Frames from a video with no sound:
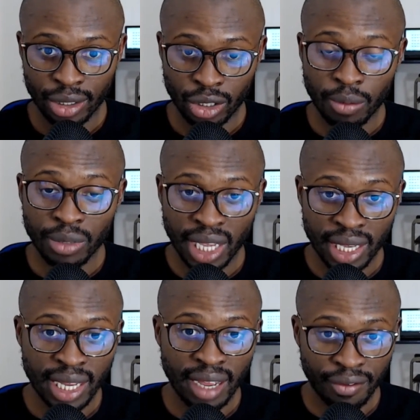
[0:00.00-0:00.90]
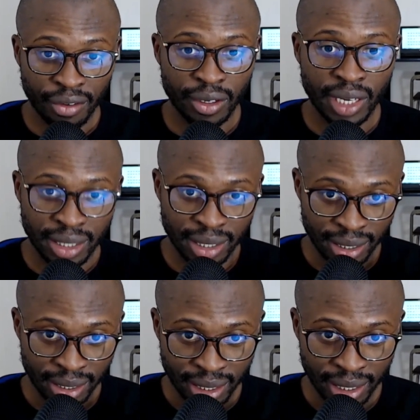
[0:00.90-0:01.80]
Some years have
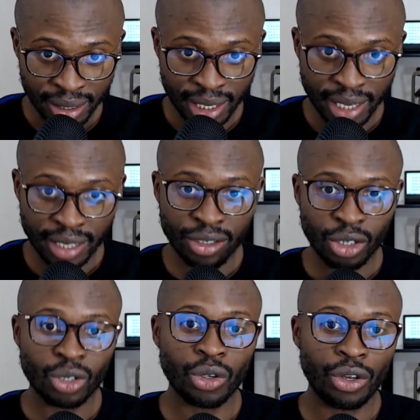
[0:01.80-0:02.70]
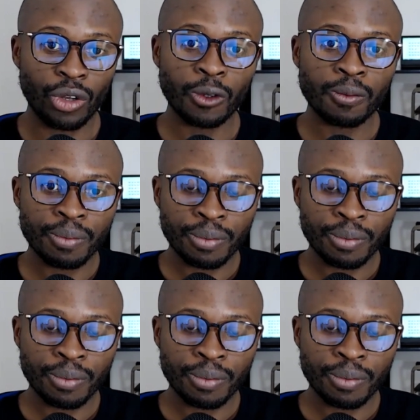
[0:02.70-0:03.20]
366 days, just so you know.